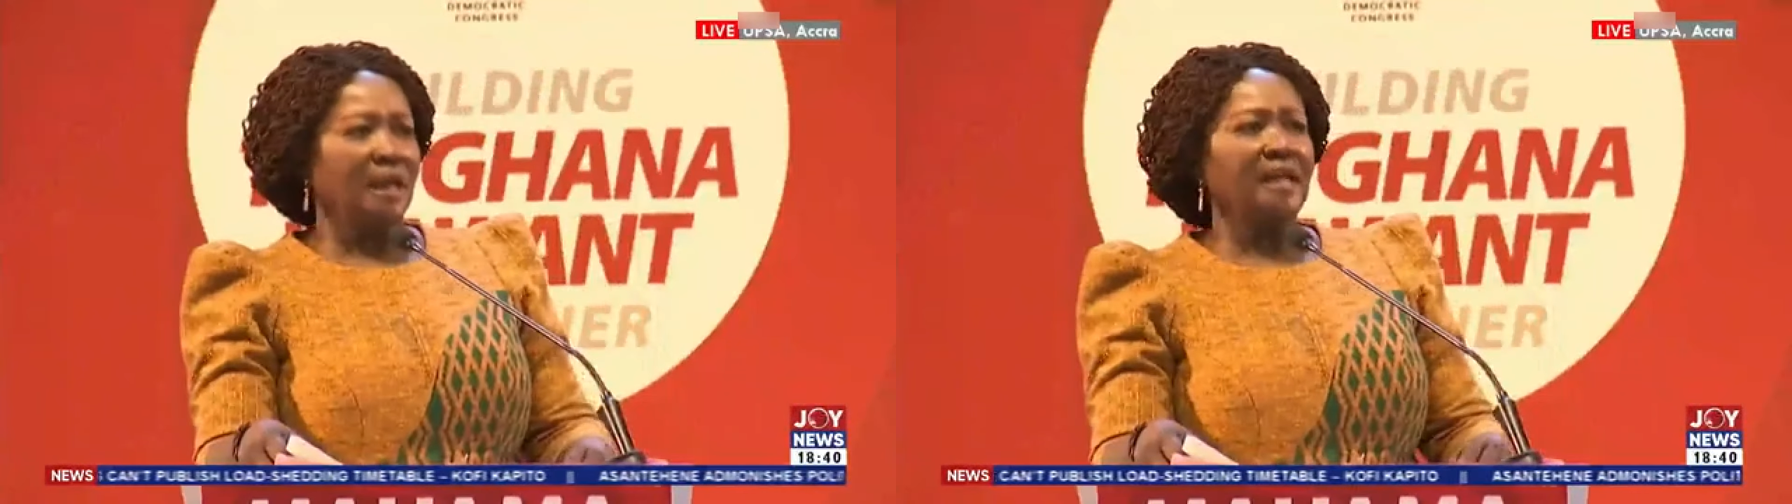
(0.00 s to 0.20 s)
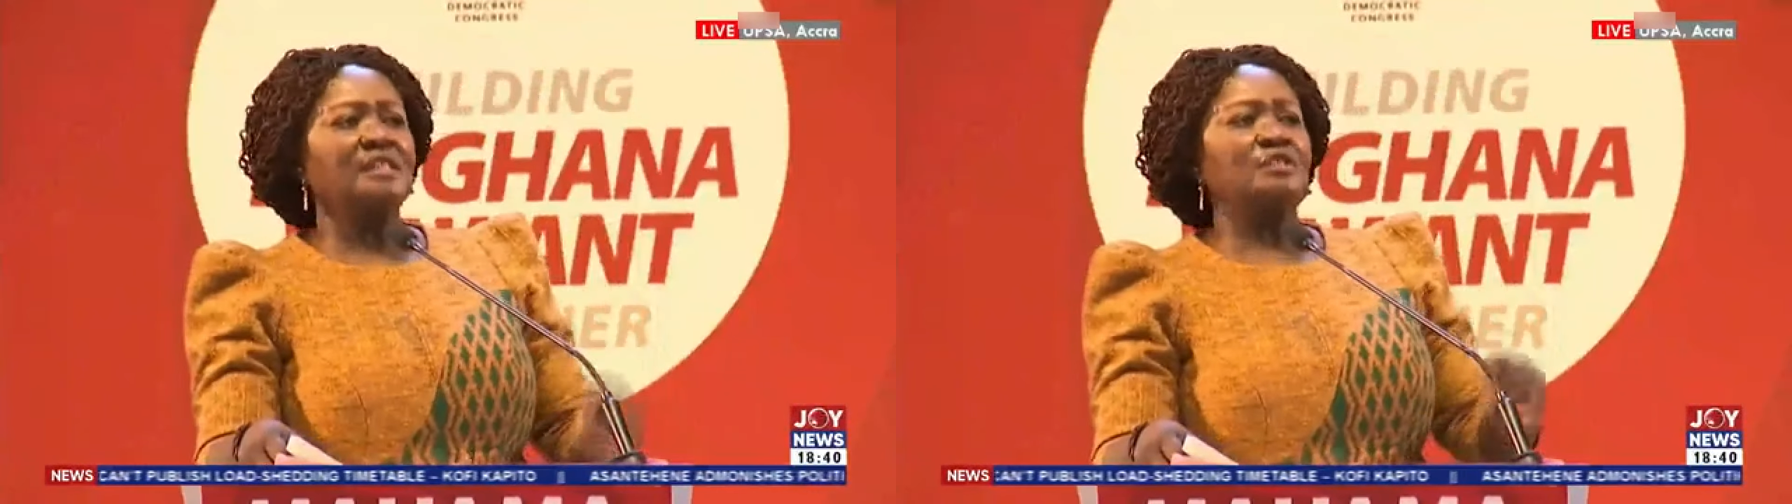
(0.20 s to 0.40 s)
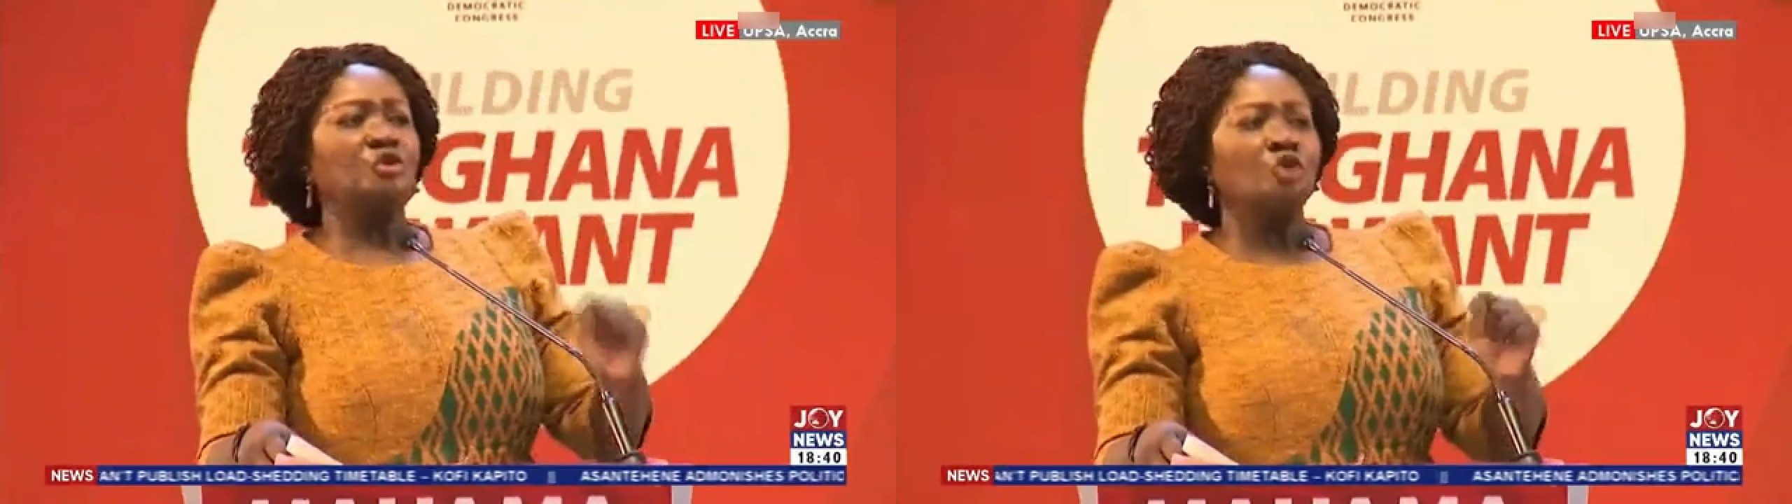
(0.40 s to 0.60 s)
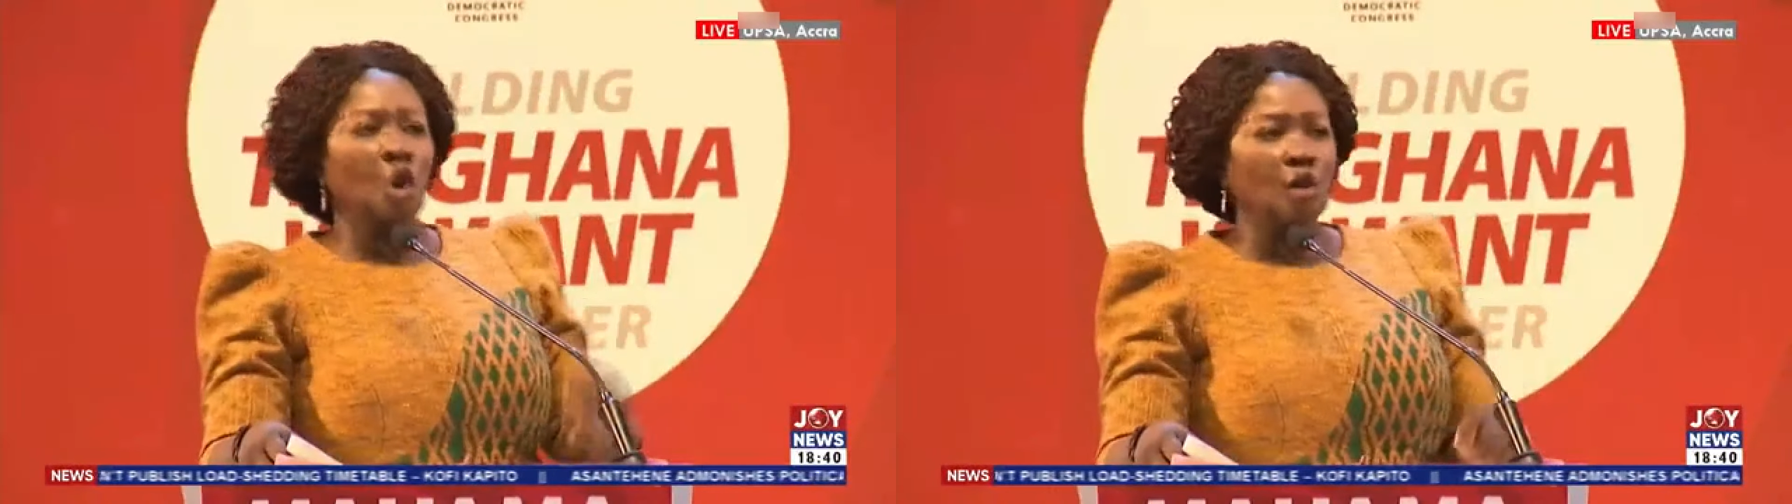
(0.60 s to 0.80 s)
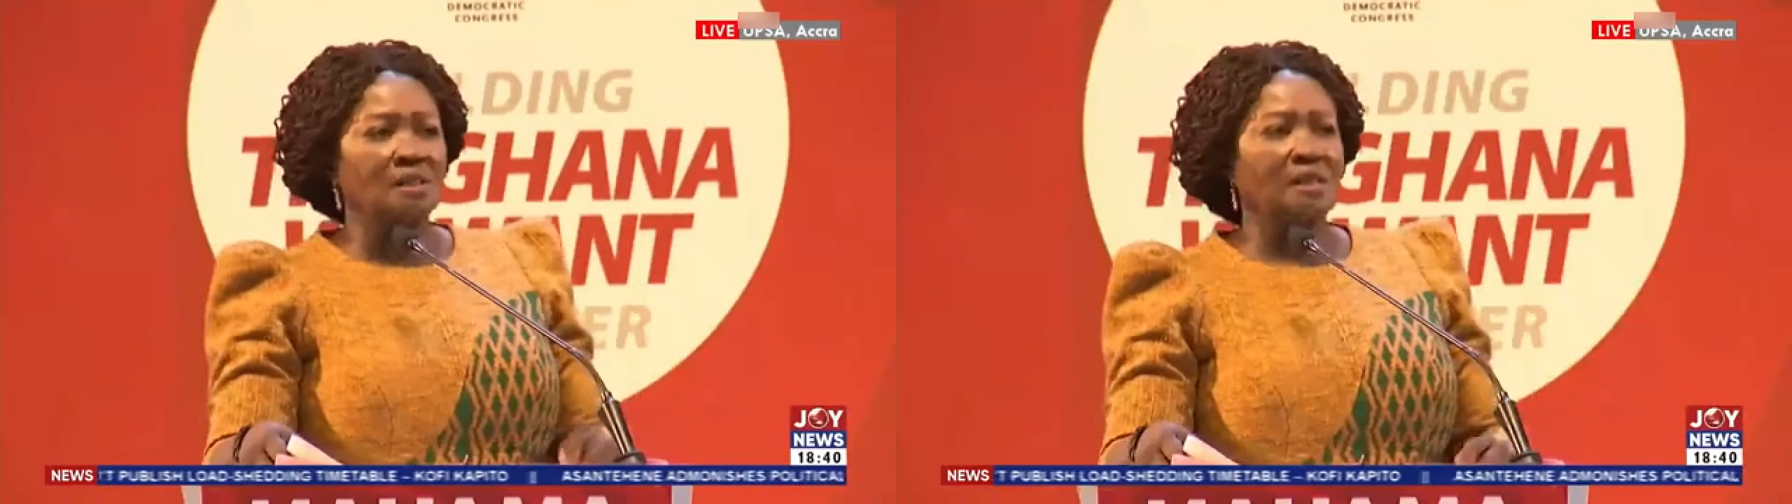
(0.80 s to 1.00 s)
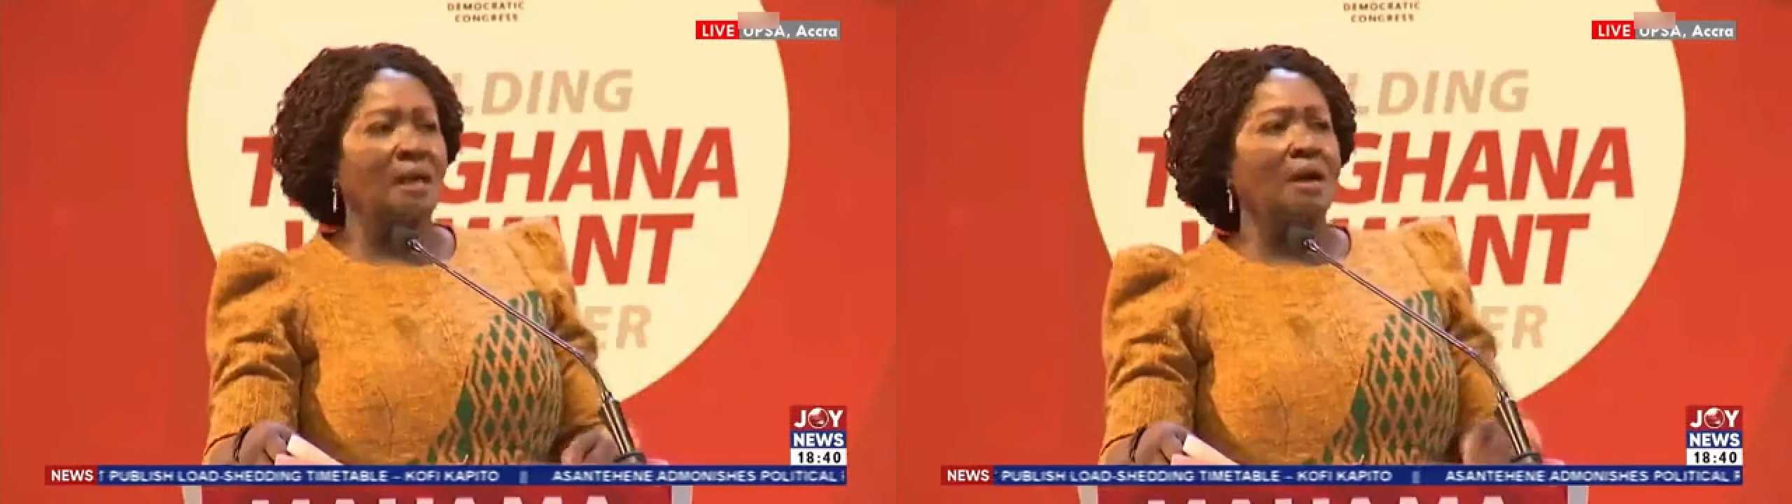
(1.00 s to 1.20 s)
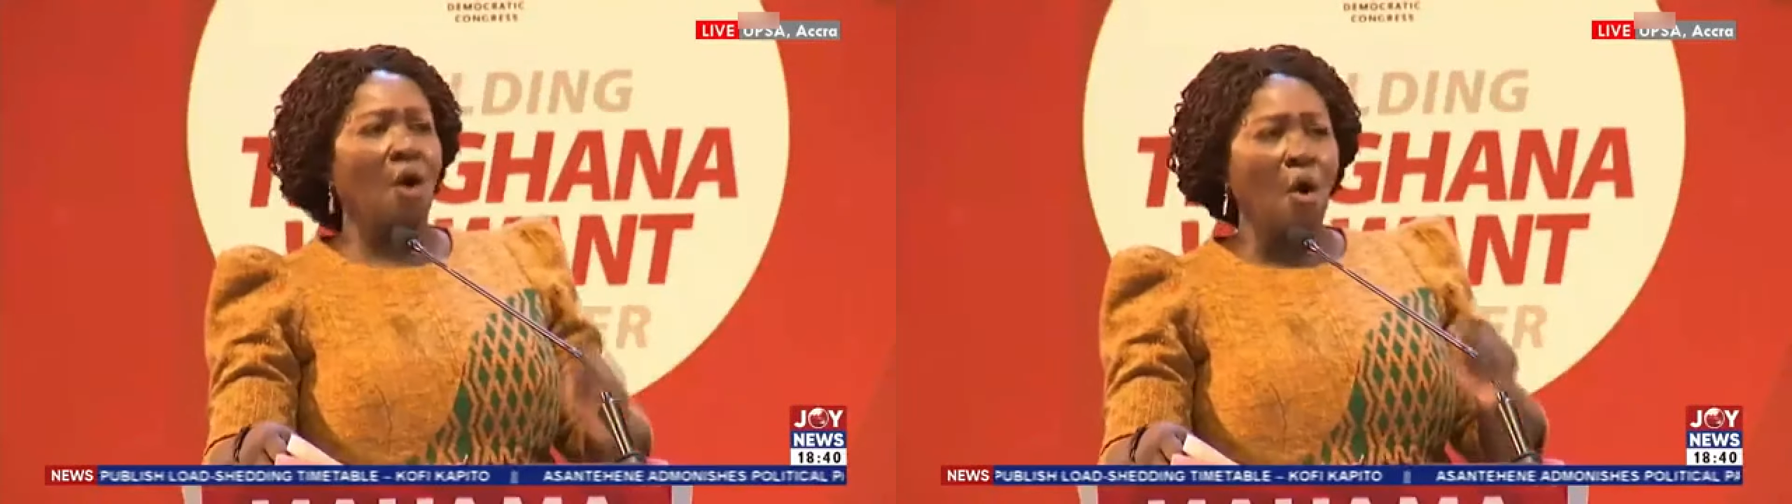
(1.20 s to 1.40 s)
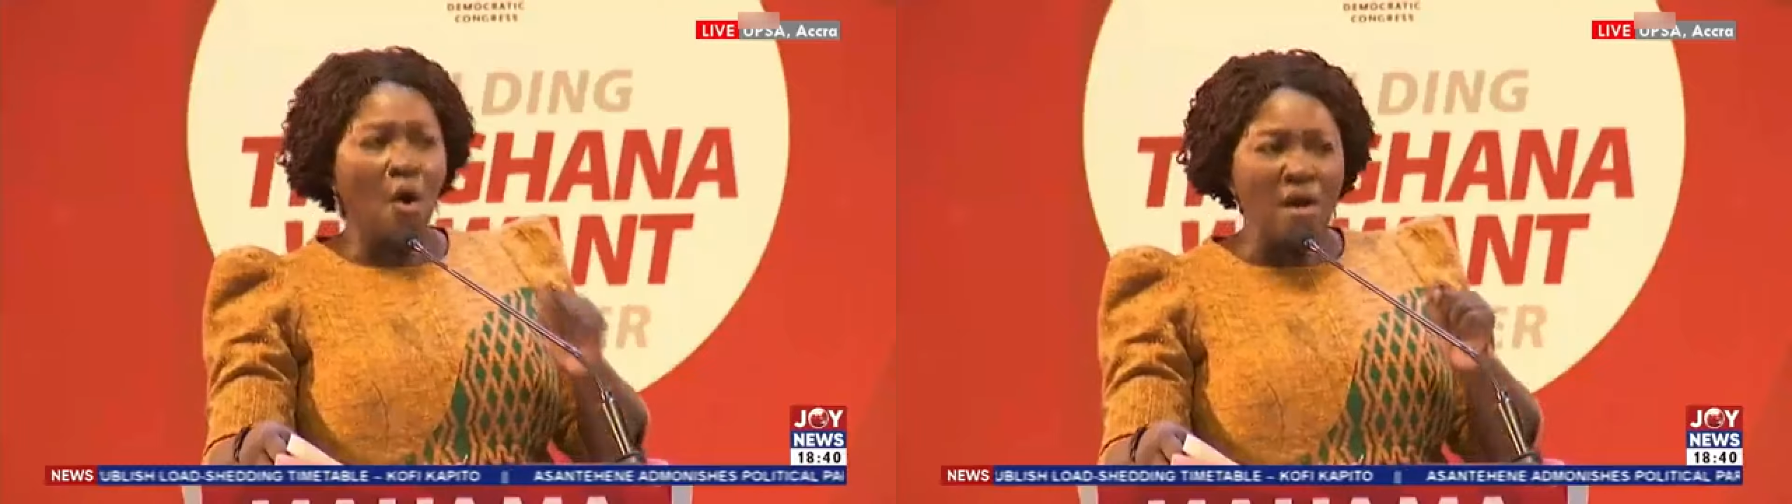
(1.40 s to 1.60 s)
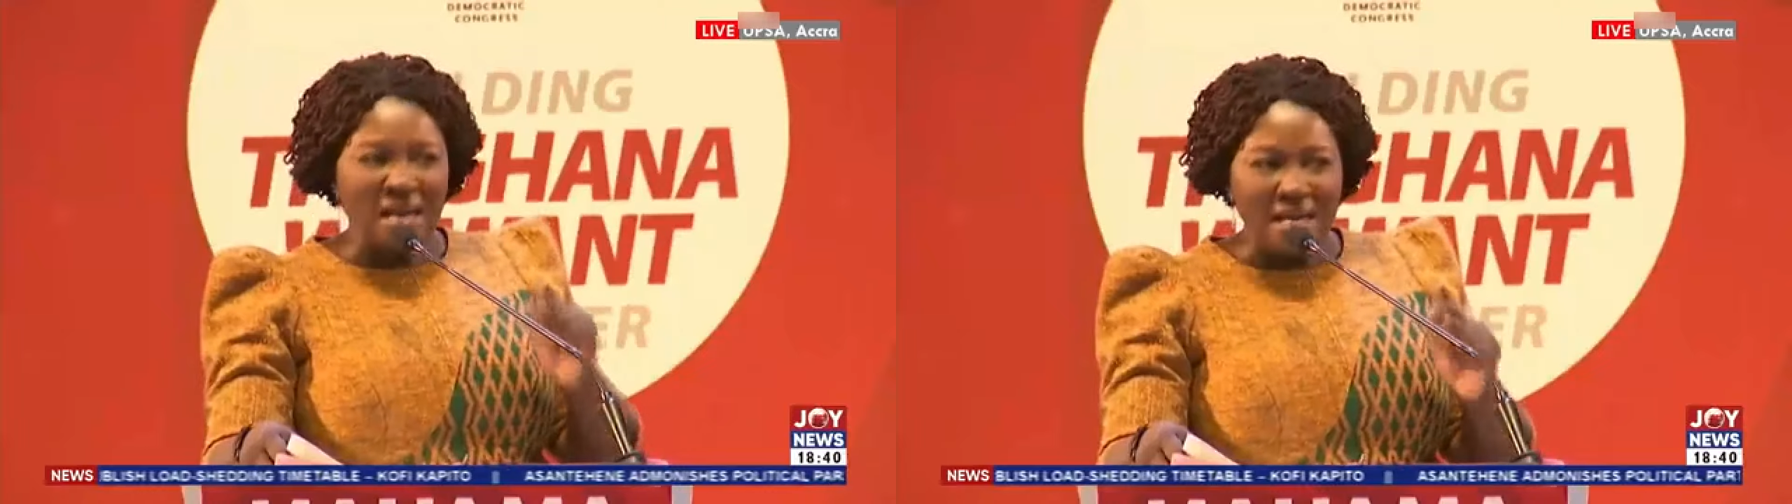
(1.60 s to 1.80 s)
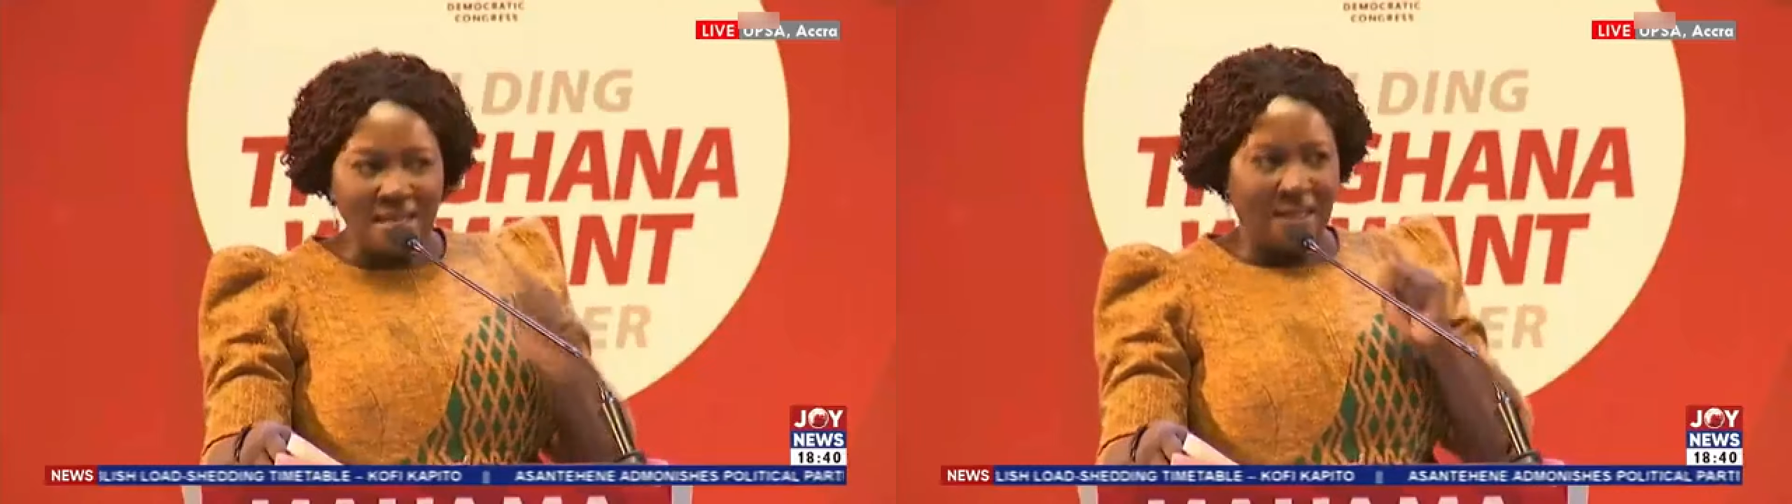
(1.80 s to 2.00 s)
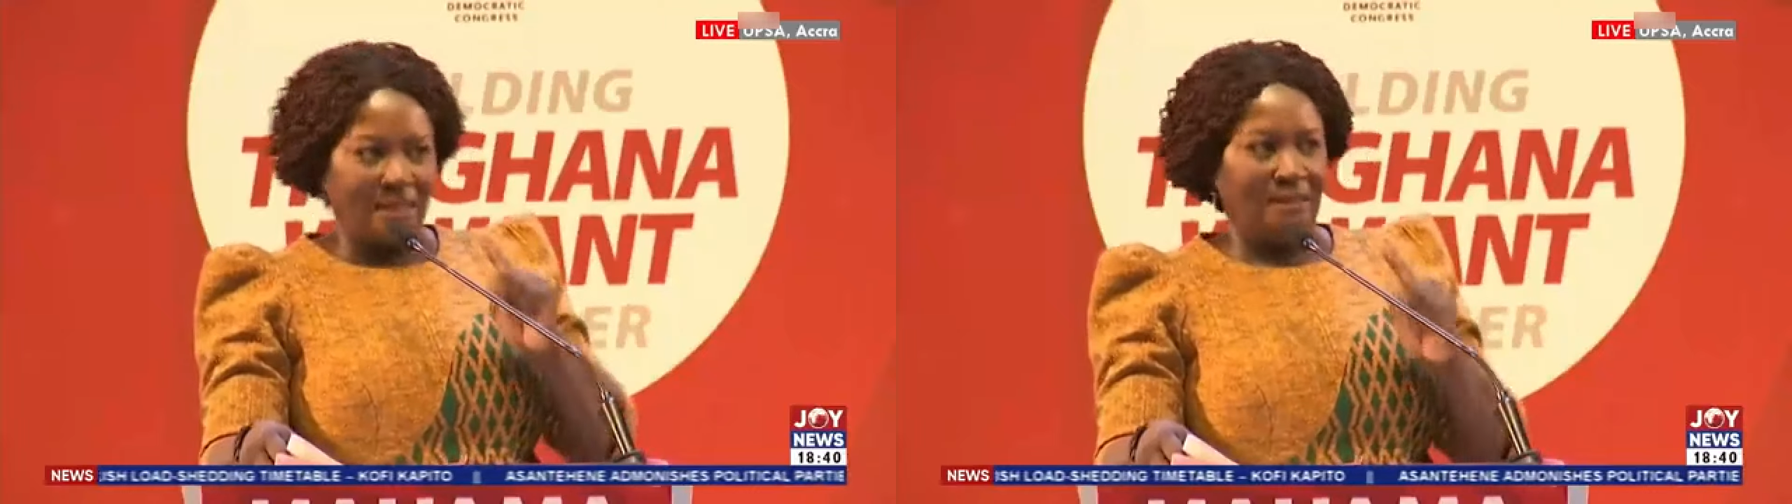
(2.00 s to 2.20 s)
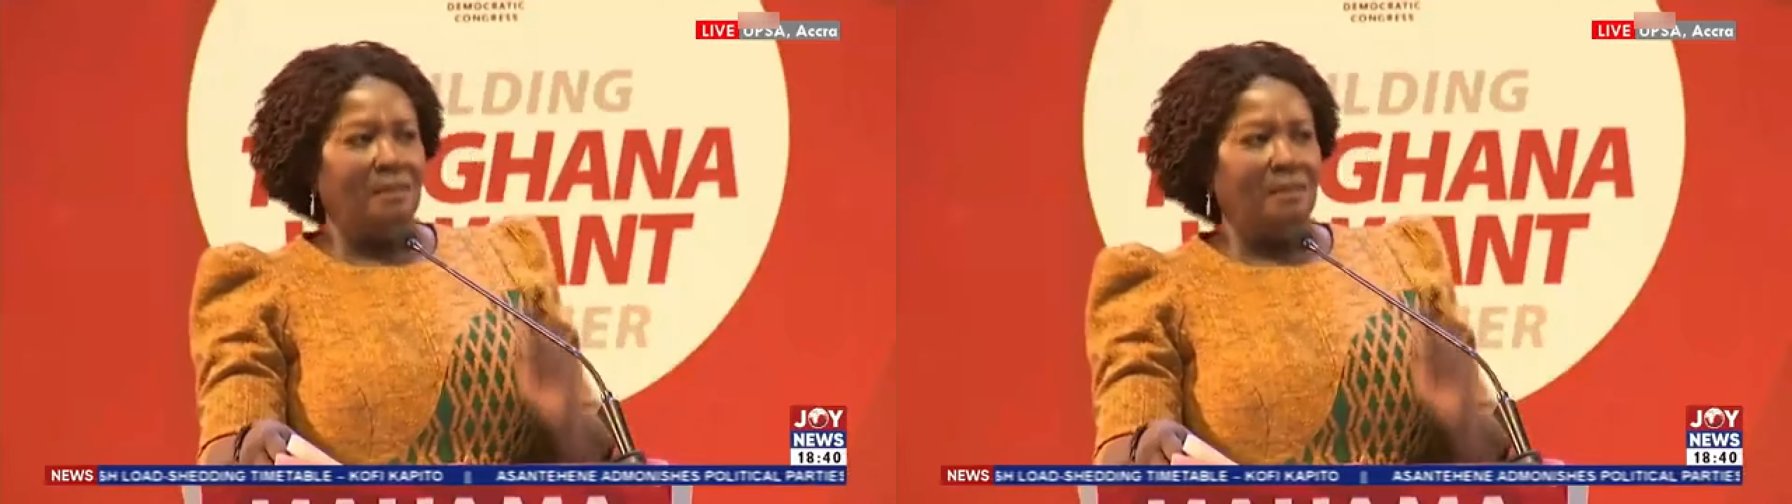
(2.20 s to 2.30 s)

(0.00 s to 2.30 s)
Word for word: It is not only